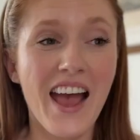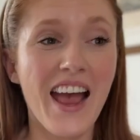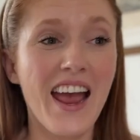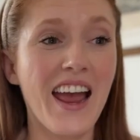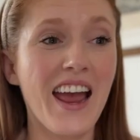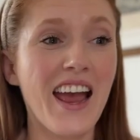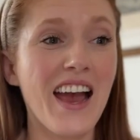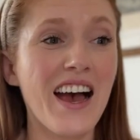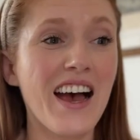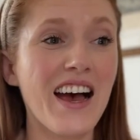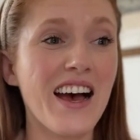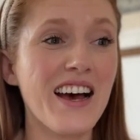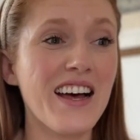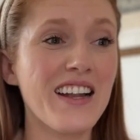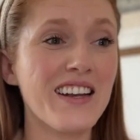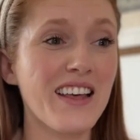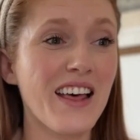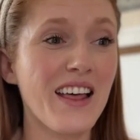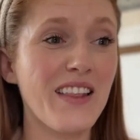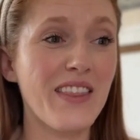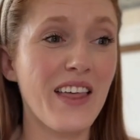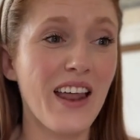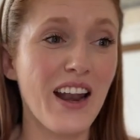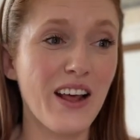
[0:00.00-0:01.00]
And
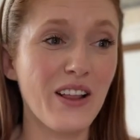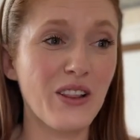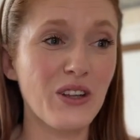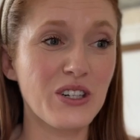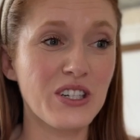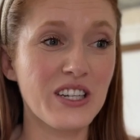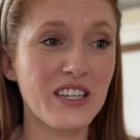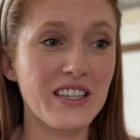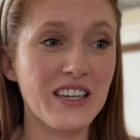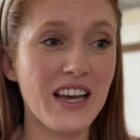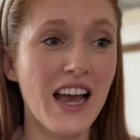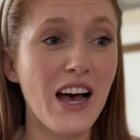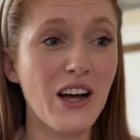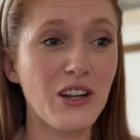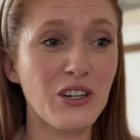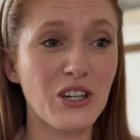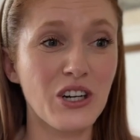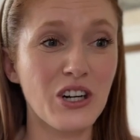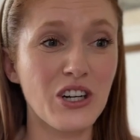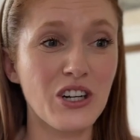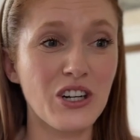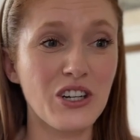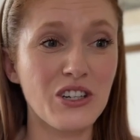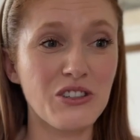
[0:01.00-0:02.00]
then I looked at the
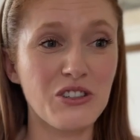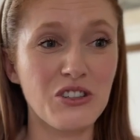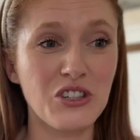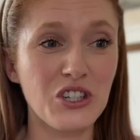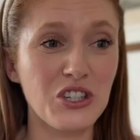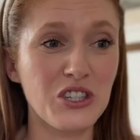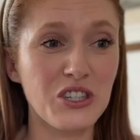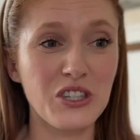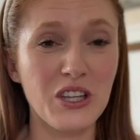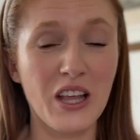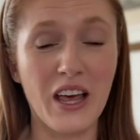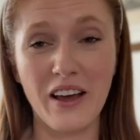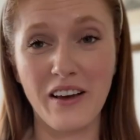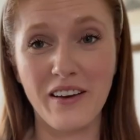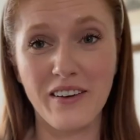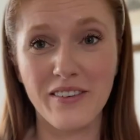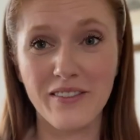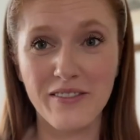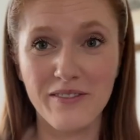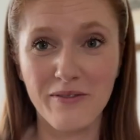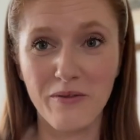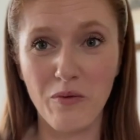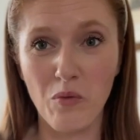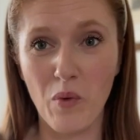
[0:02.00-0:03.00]
calendar just like
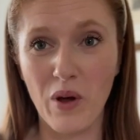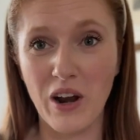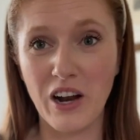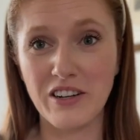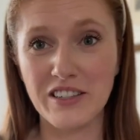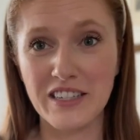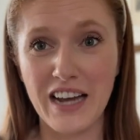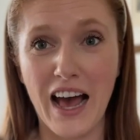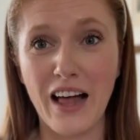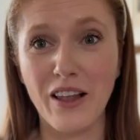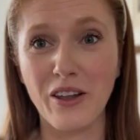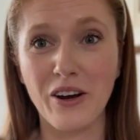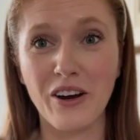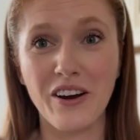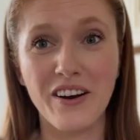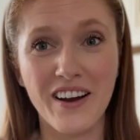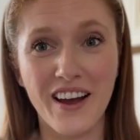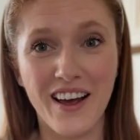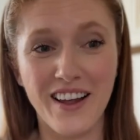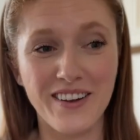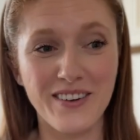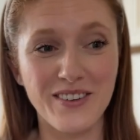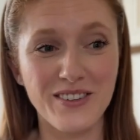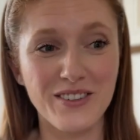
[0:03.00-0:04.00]
went on Tatler
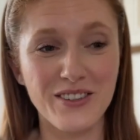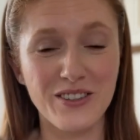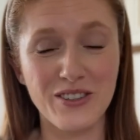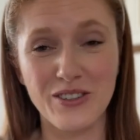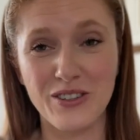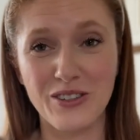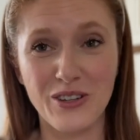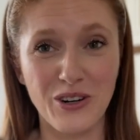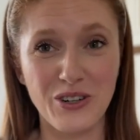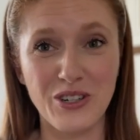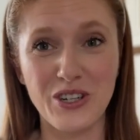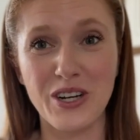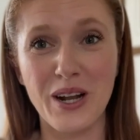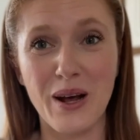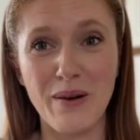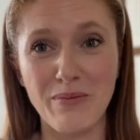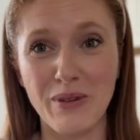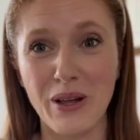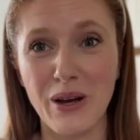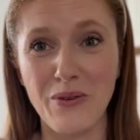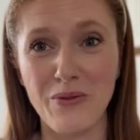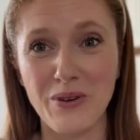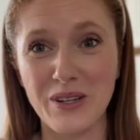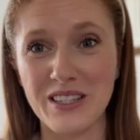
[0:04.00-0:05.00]
and searched up
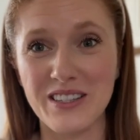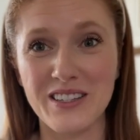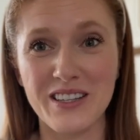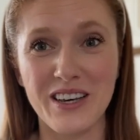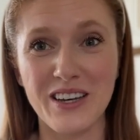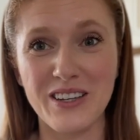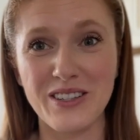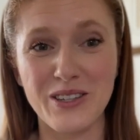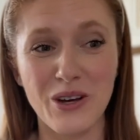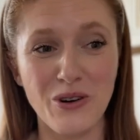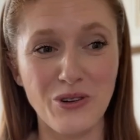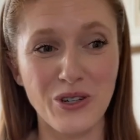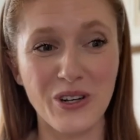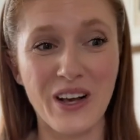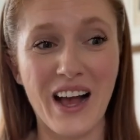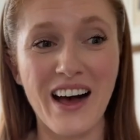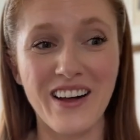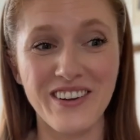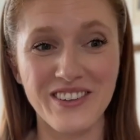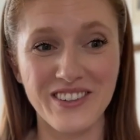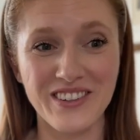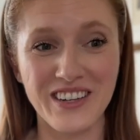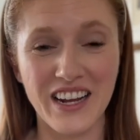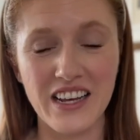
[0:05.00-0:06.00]
like what's the social
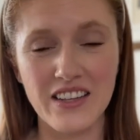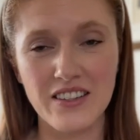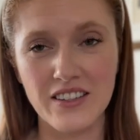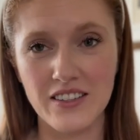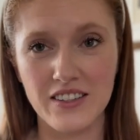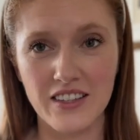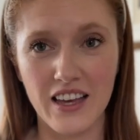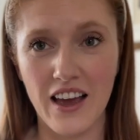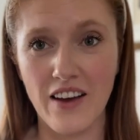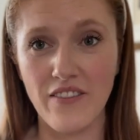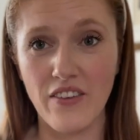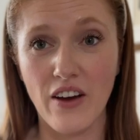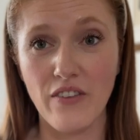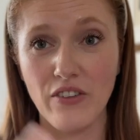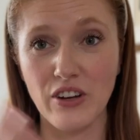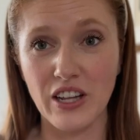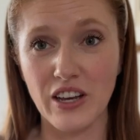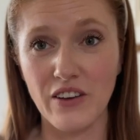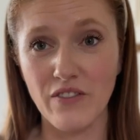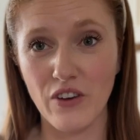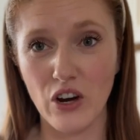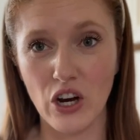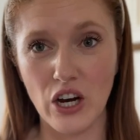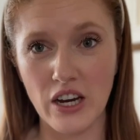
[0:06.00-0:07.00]
calendar dates because they have
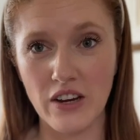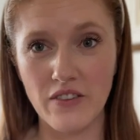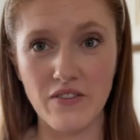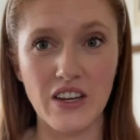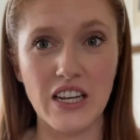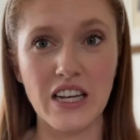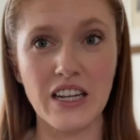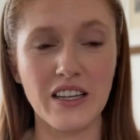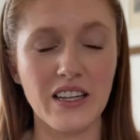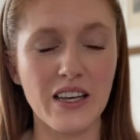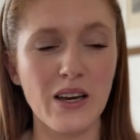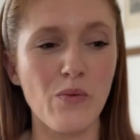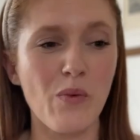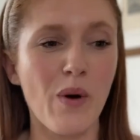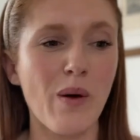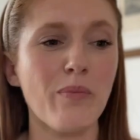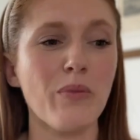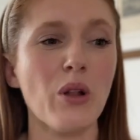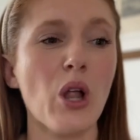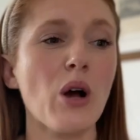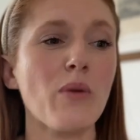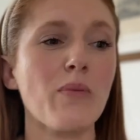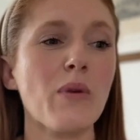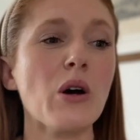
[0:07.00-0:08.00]
everything very conveniently in one
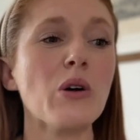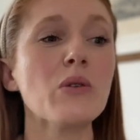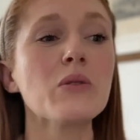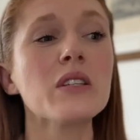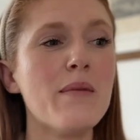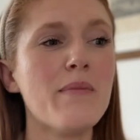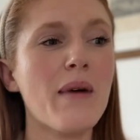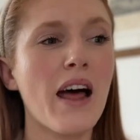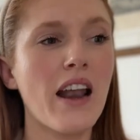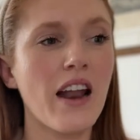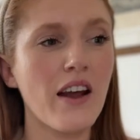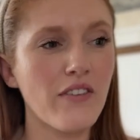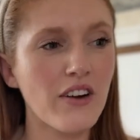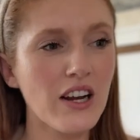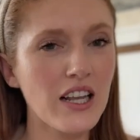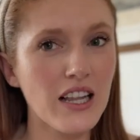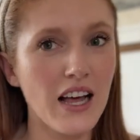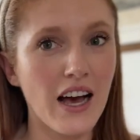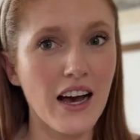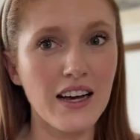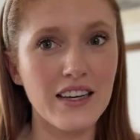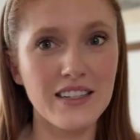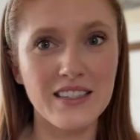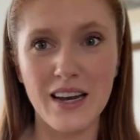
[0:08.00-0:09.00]
blog post. And I
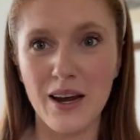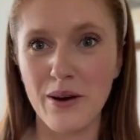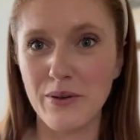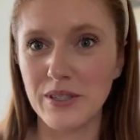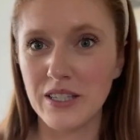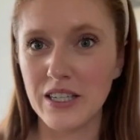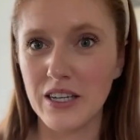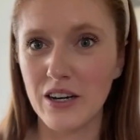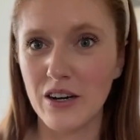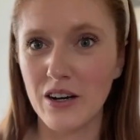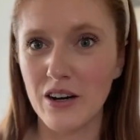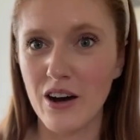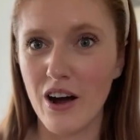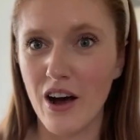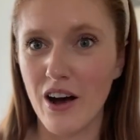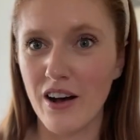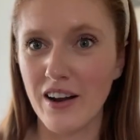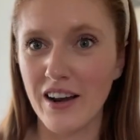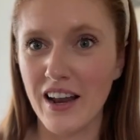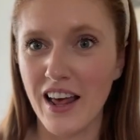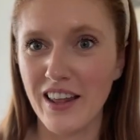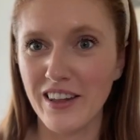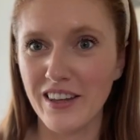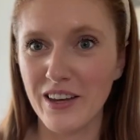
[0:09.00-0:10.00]
realized I was here
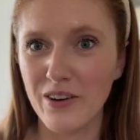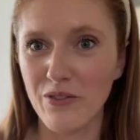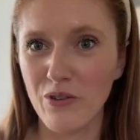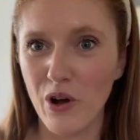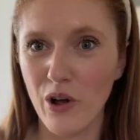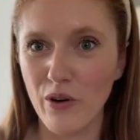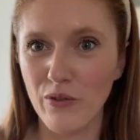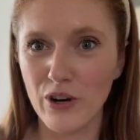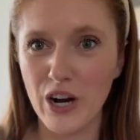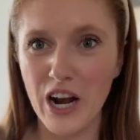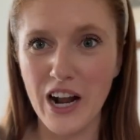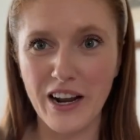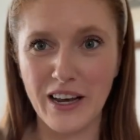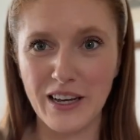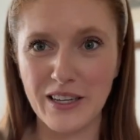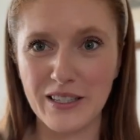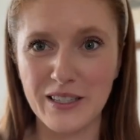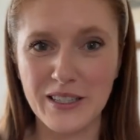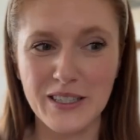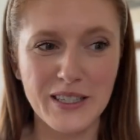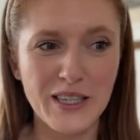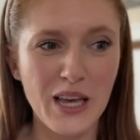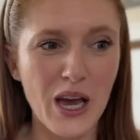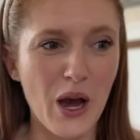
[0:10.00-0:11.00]
on Henley Royal Regatta.
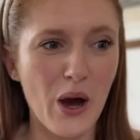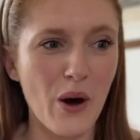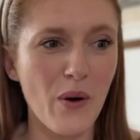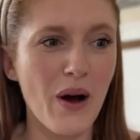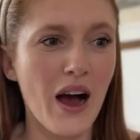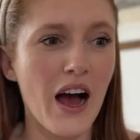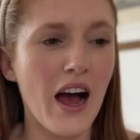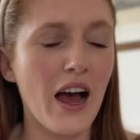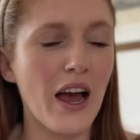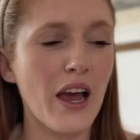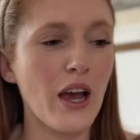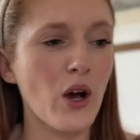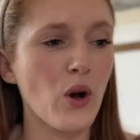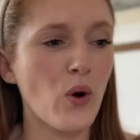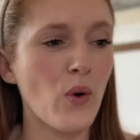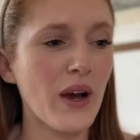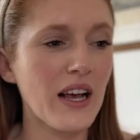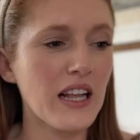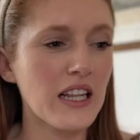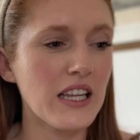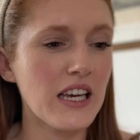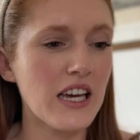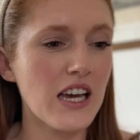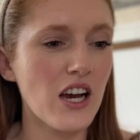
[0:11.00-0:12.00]
So I
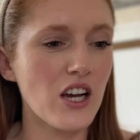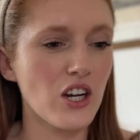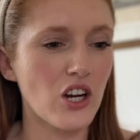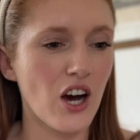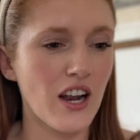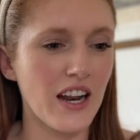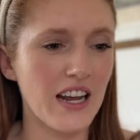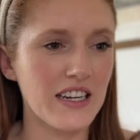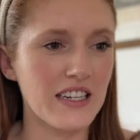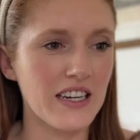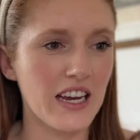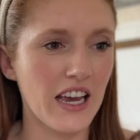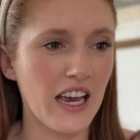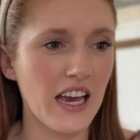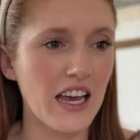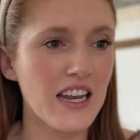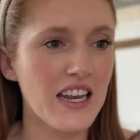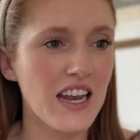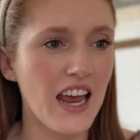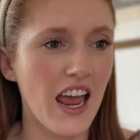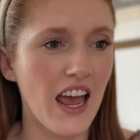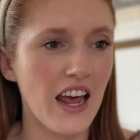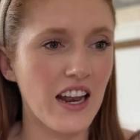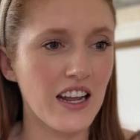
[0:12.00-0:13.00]
quickly got a ticket
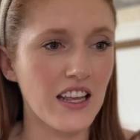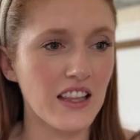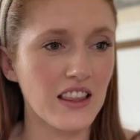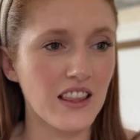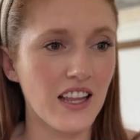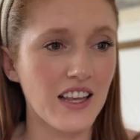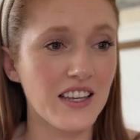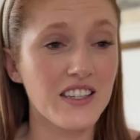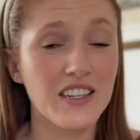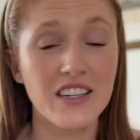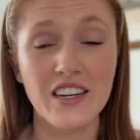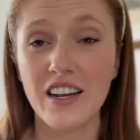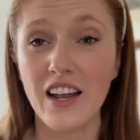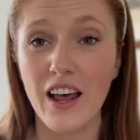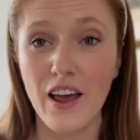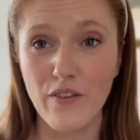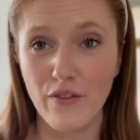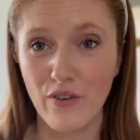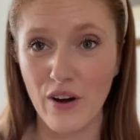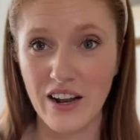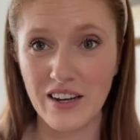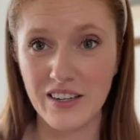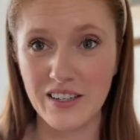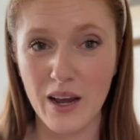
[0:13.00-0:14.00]
and enlisted a
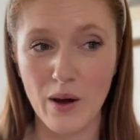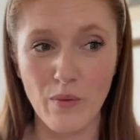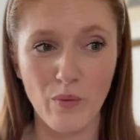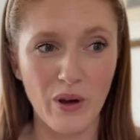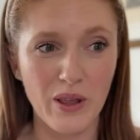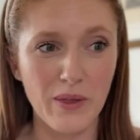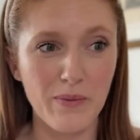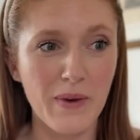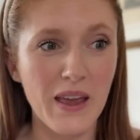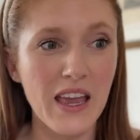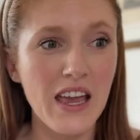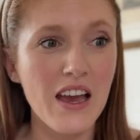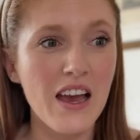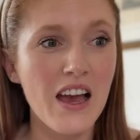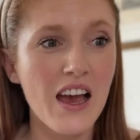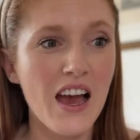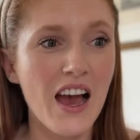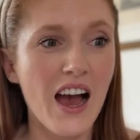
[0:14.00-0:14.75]
friend to come with me.